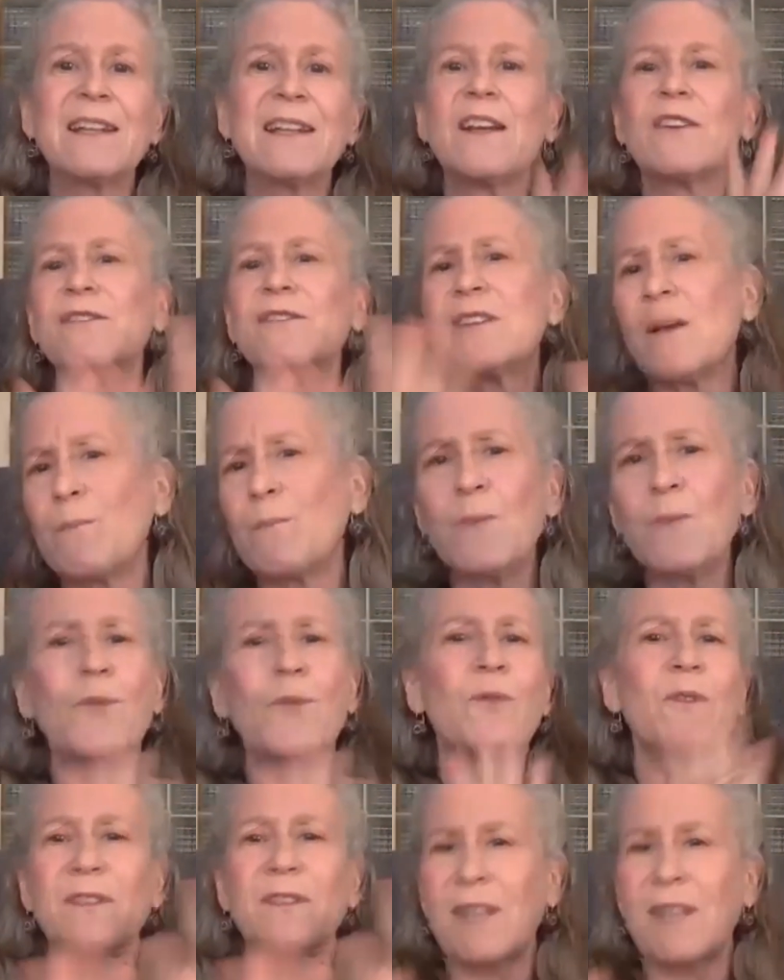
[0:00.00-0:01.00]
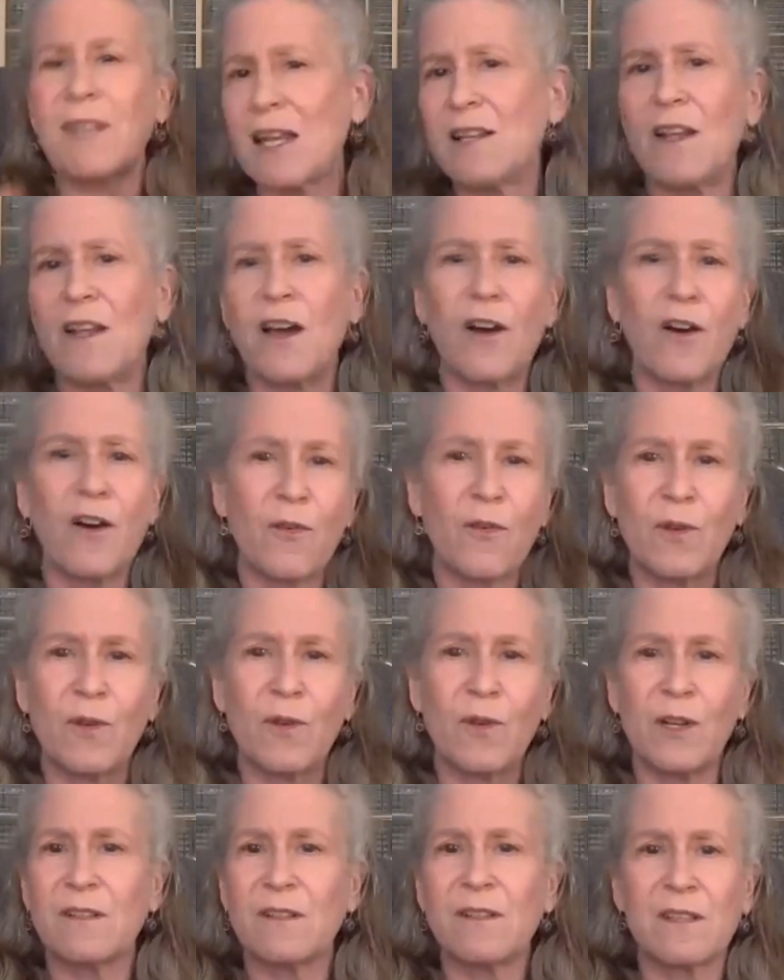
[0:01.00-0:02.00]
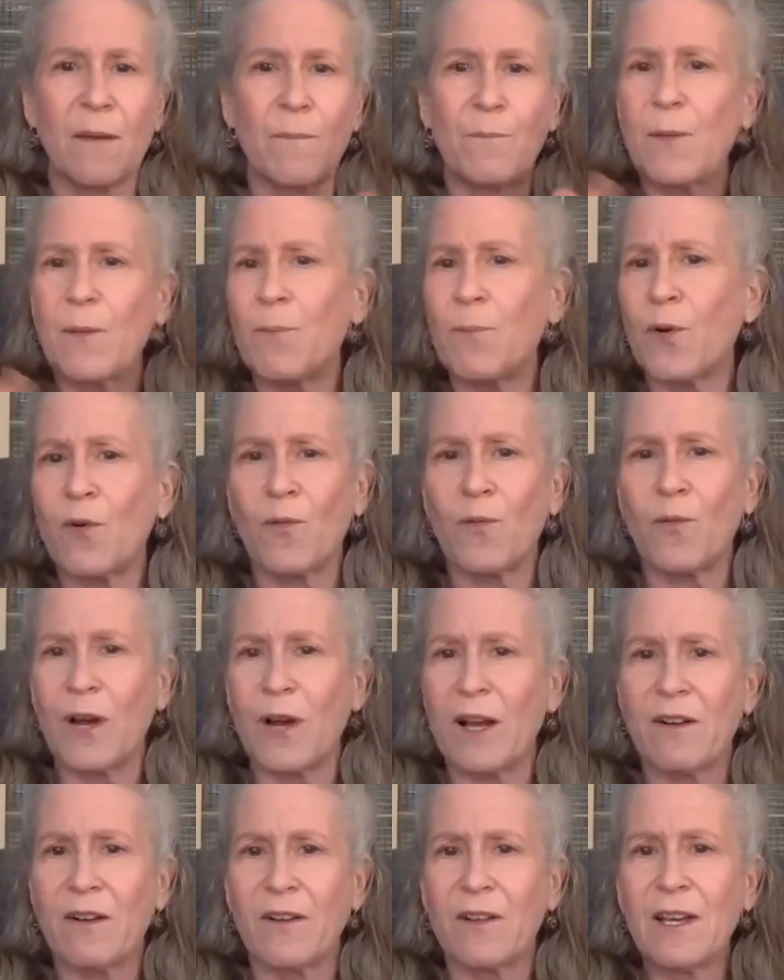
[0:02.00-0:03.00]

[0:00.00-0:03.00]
Now, some people will say no, and some people will,